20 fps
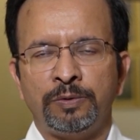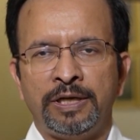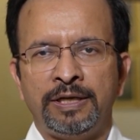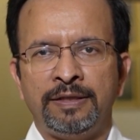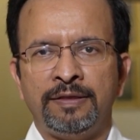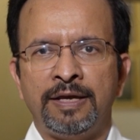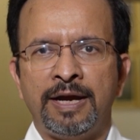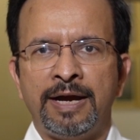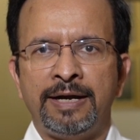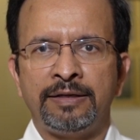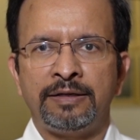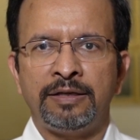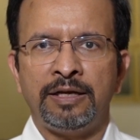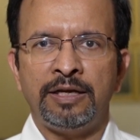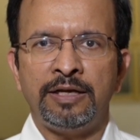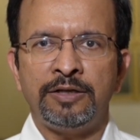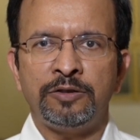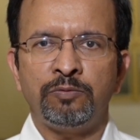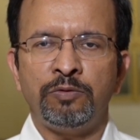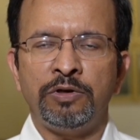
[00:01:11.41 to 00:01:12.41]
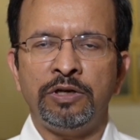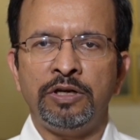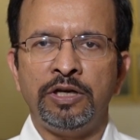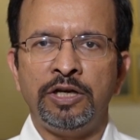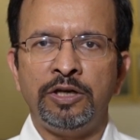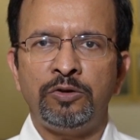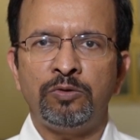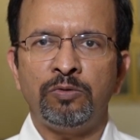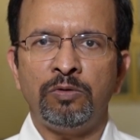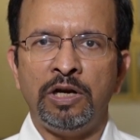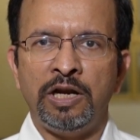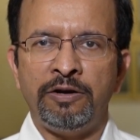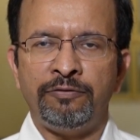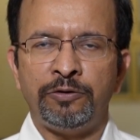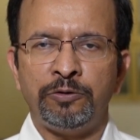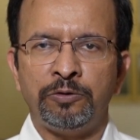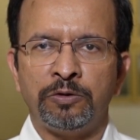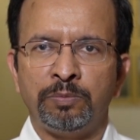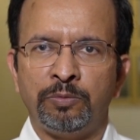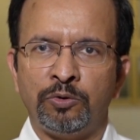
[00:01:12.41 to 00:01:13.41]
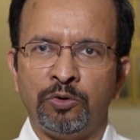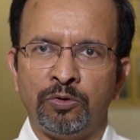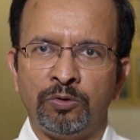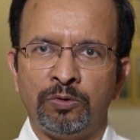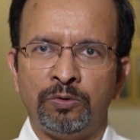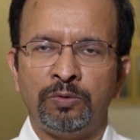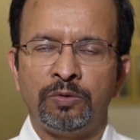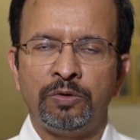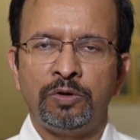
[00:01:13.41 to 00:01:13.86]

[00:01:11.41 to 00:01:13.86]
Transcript: In that case we need to lift your brow,